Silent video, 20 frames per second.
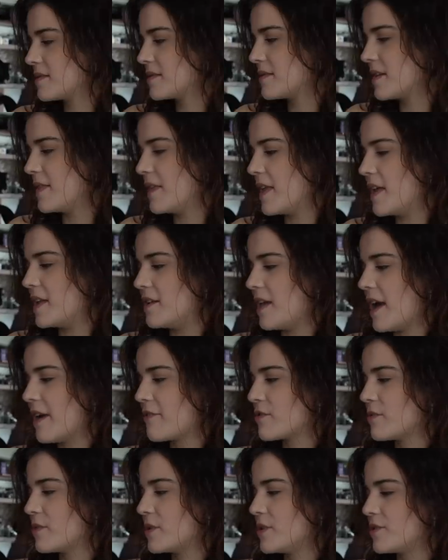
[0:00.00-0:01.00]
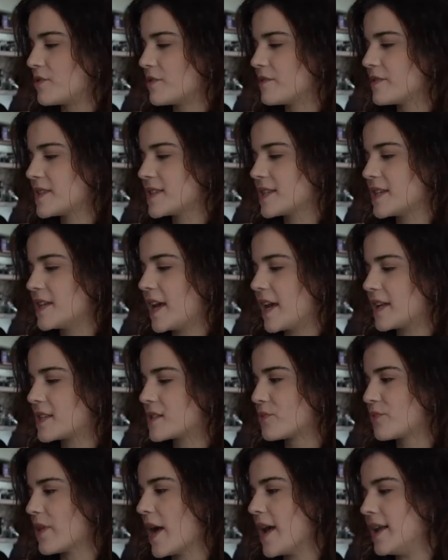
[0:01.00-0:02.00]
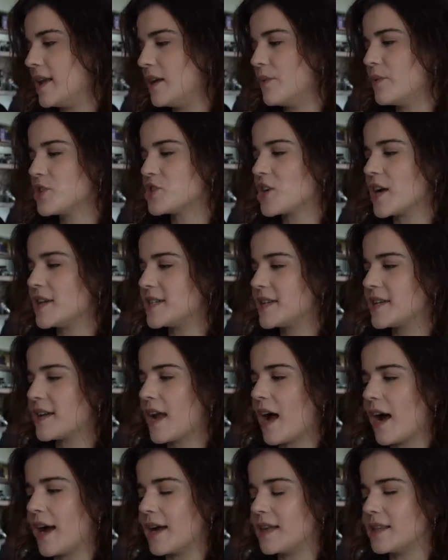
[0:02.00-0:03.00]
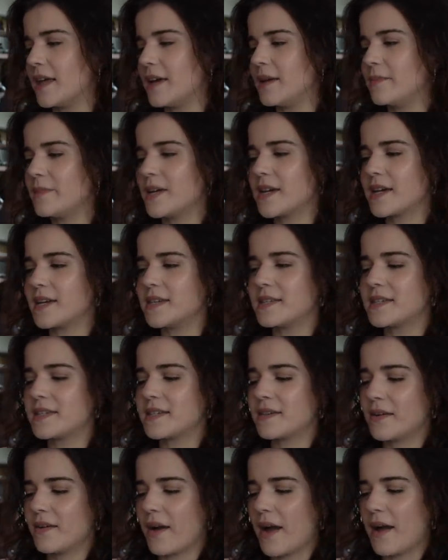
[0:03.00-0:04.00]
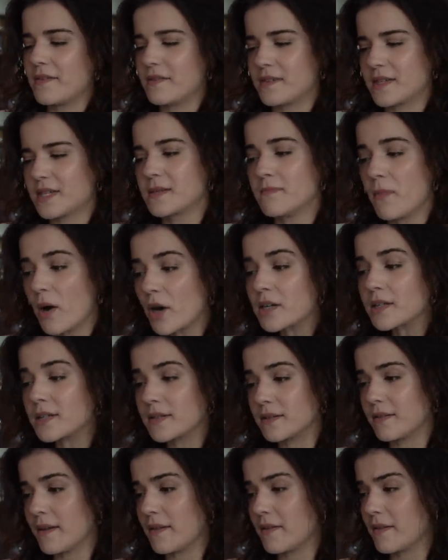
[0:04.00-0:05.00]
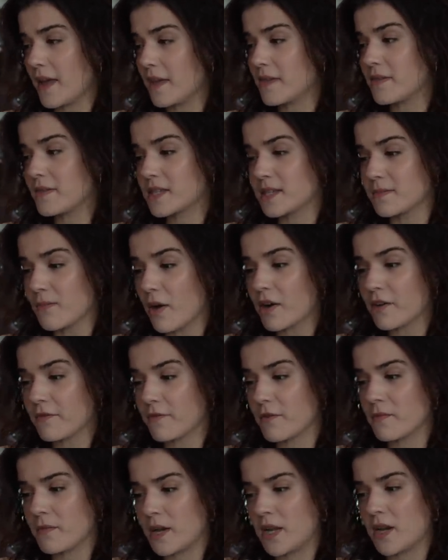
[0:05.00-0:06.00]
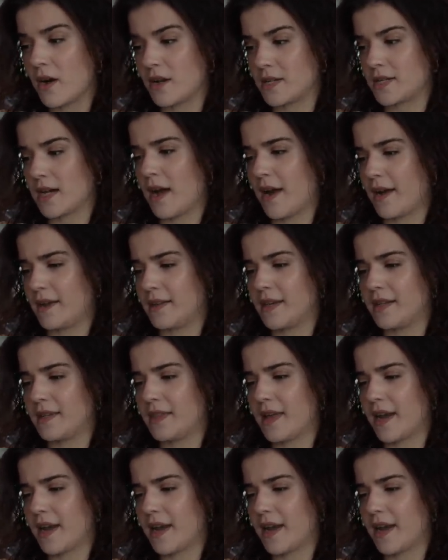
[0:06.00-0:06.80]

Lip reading: And then everyone nervously gets ready, which I didn't highlight because it's smart for me not to highlight